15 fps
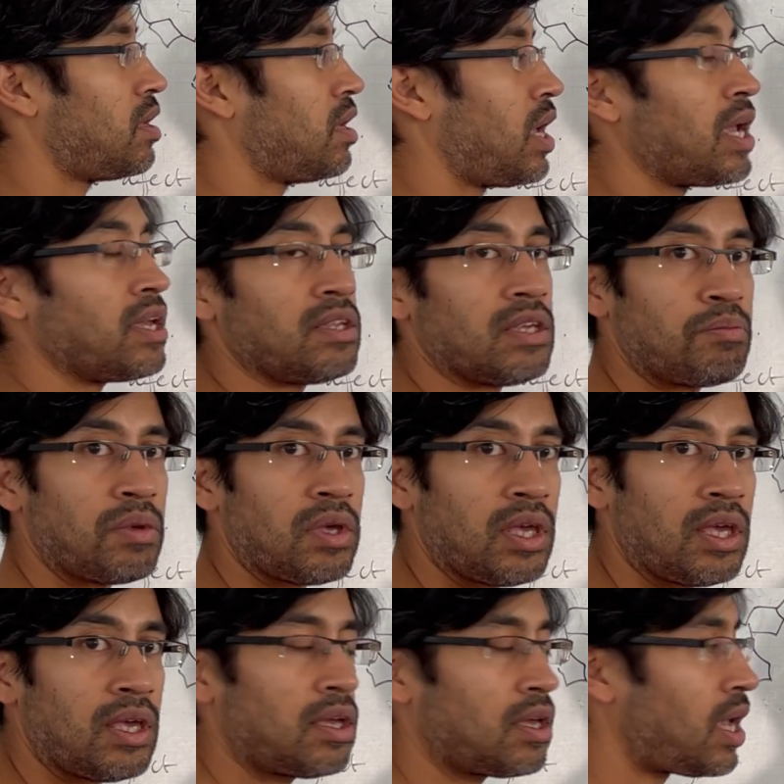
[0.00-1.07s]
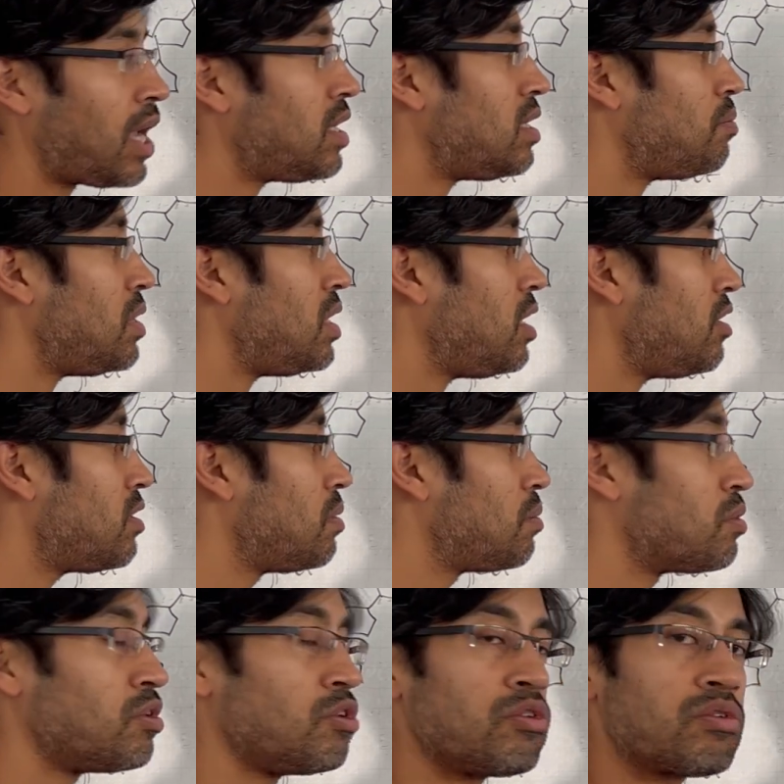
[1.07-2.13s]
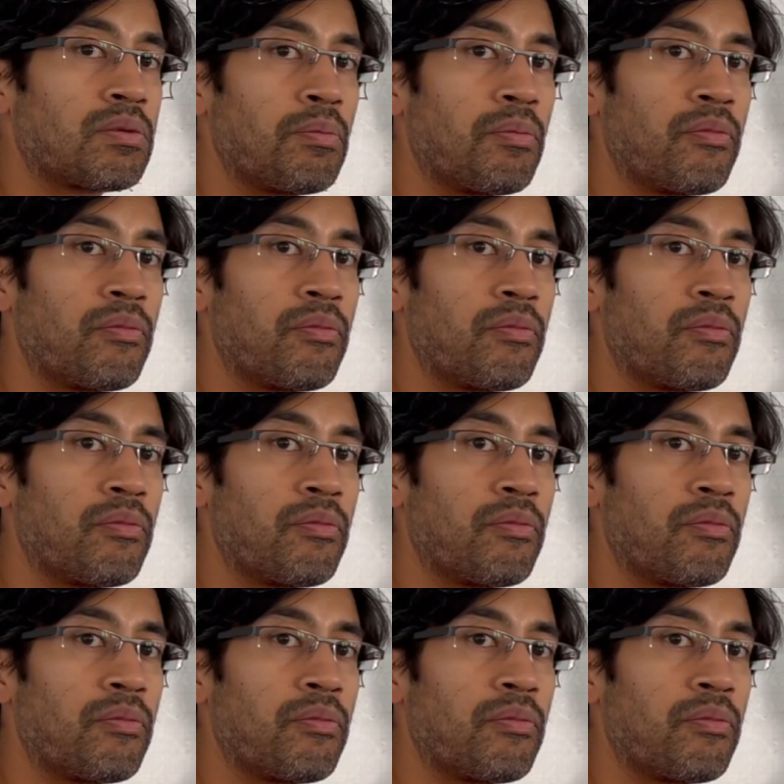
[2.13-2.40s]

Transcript: ATP. ATP needs to be produced